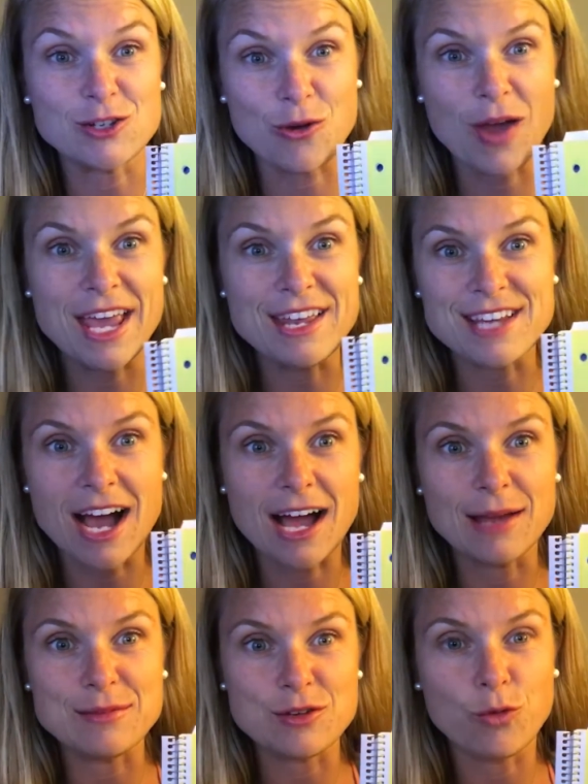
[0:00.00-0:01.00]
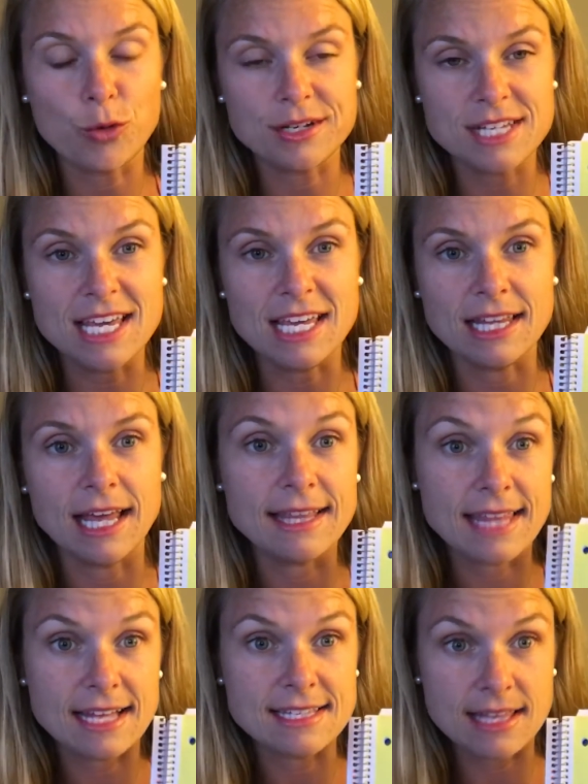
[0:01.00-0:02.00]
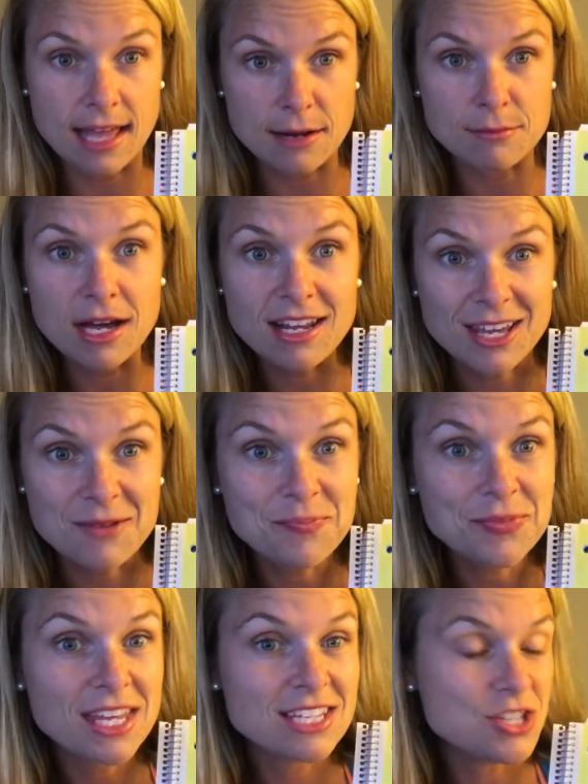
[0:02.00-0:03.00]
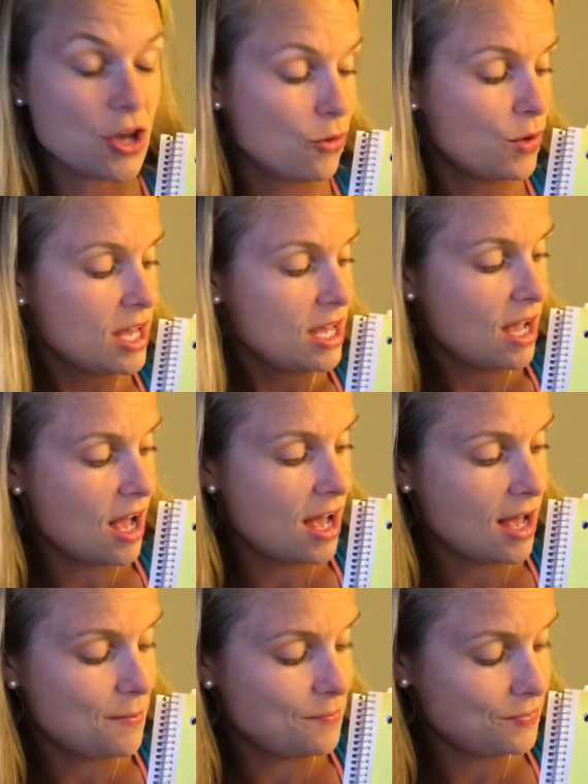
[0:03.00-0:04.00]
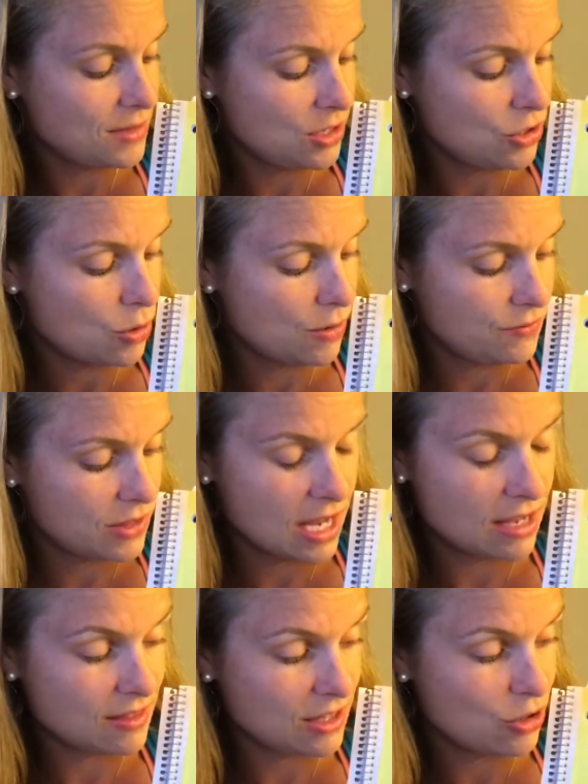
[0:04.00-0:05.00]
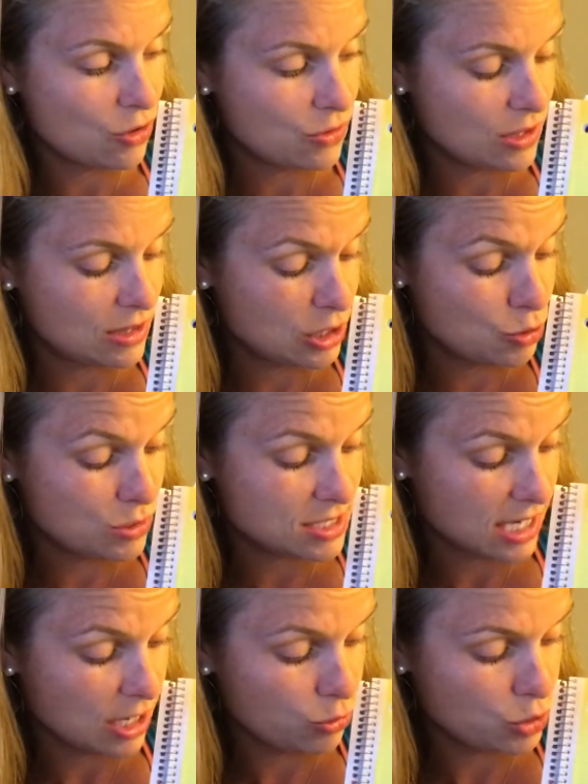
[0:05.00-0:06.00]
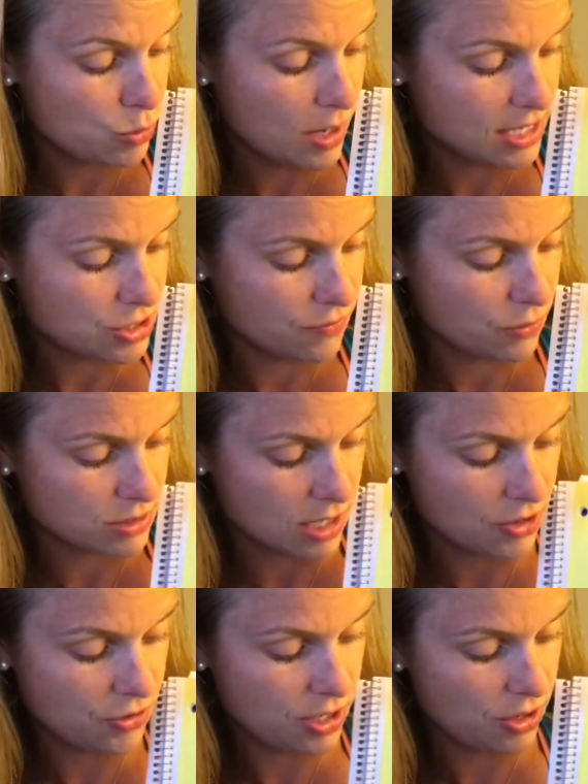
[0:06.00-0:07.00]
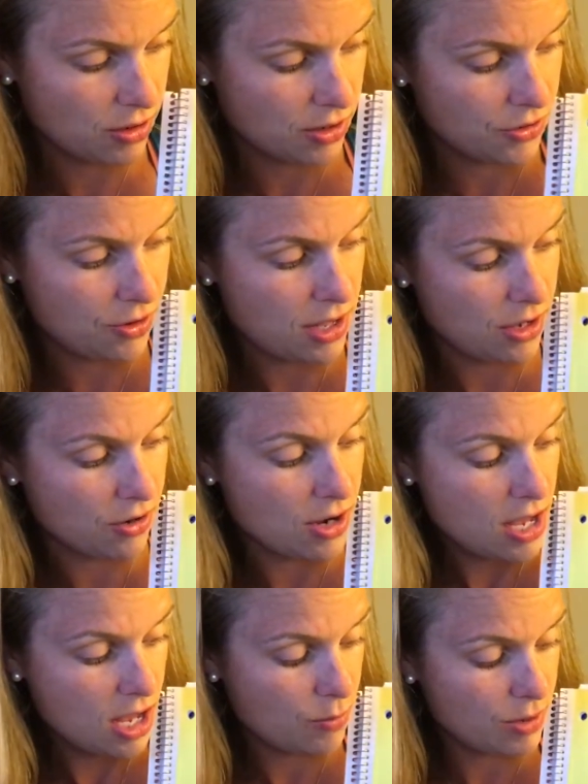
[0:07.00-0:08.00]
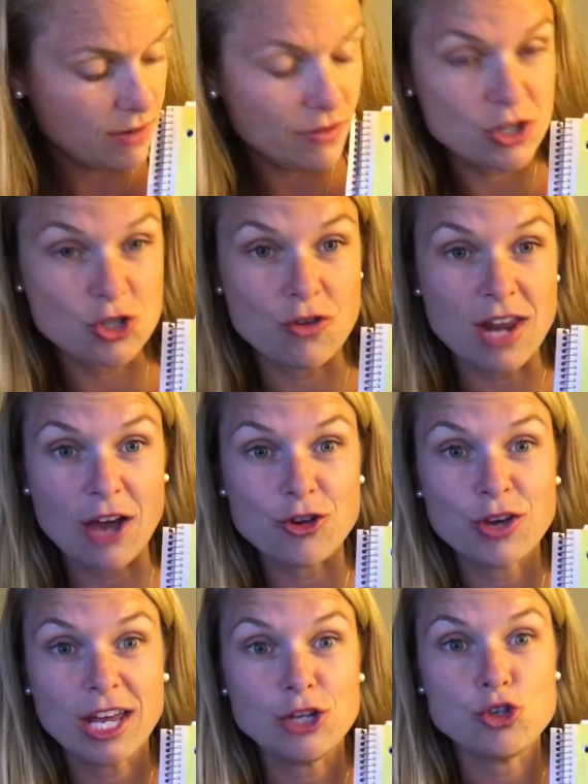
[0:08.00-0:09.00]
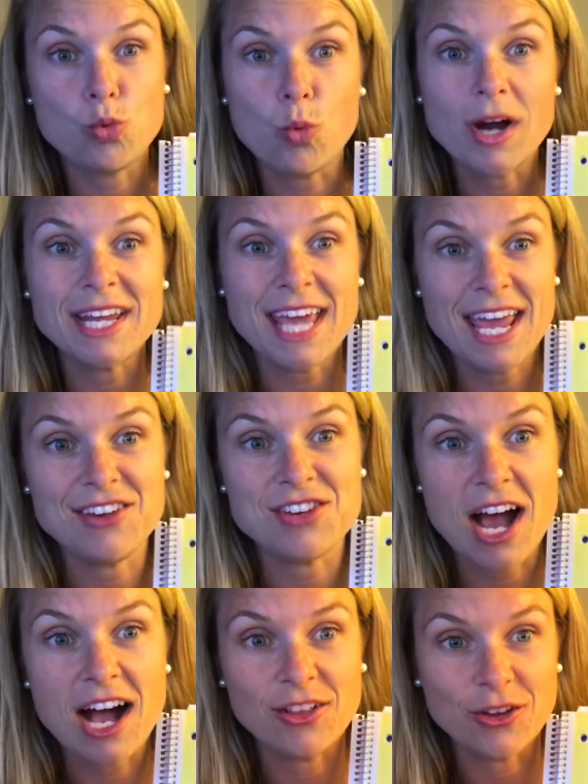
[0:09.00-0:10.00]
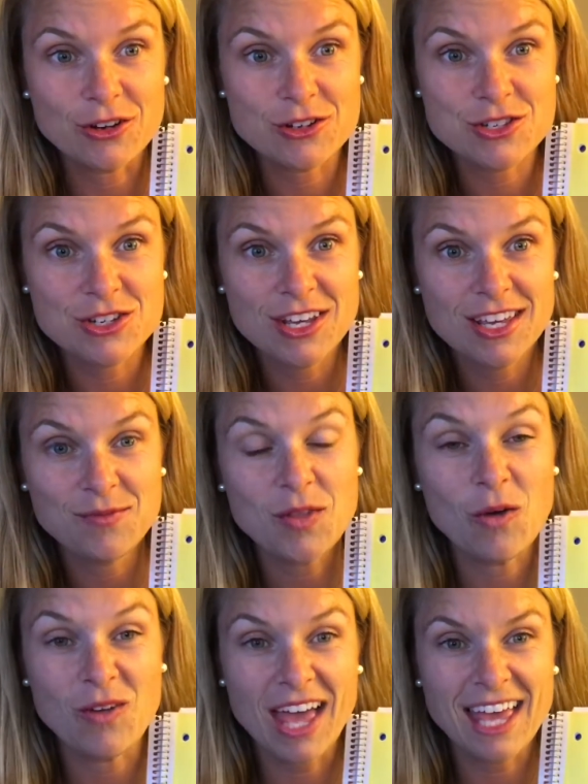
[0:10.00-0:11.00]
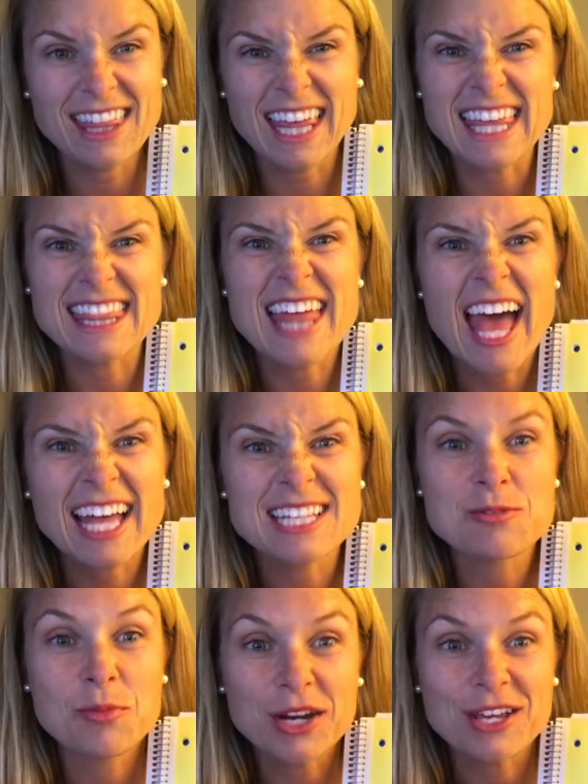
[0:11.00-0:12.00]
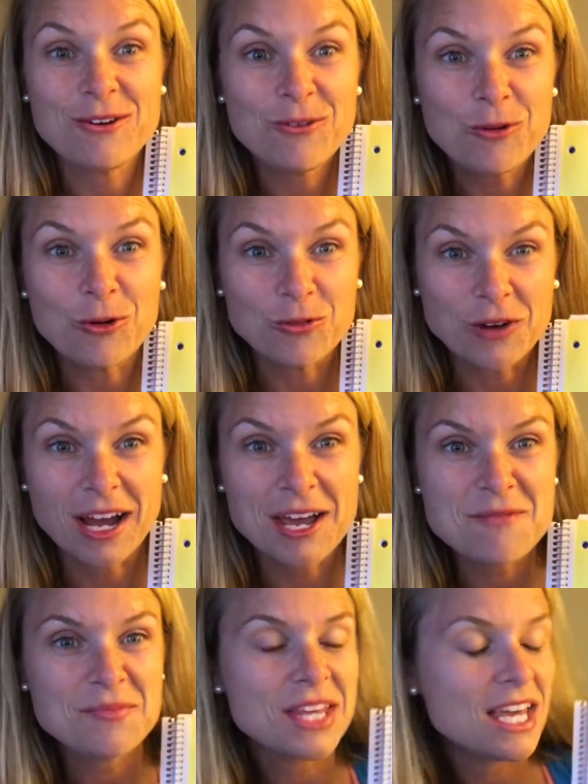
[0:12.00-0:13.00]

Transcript: so eight times 14 like that's a lot of money so, um, you know, if they, you know, the, you would cycle twice. So if there's 100 here, 100 here, and whatever, so now you're getting $28. Okay, like that's pretty cool, right?